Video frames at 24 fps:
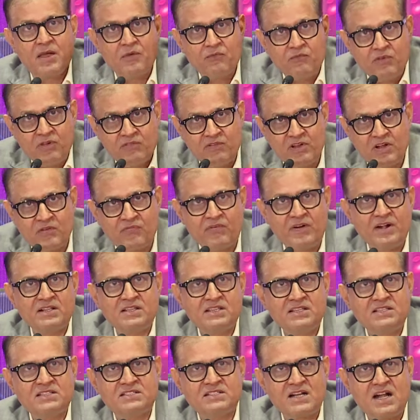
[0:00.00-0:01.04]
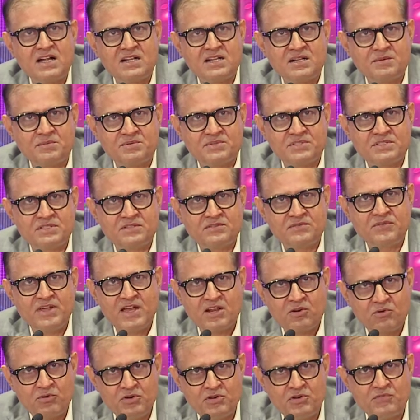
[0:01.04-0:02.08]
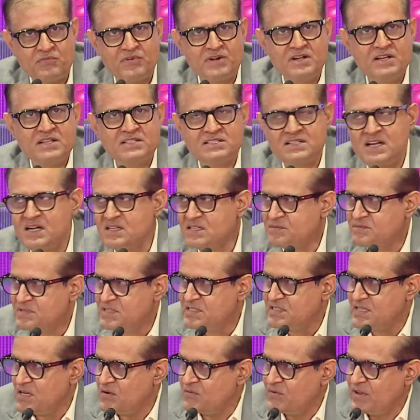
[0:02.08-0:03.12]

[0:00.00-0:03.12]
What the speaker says: We will fund these startups. We are going to fund a startup this year.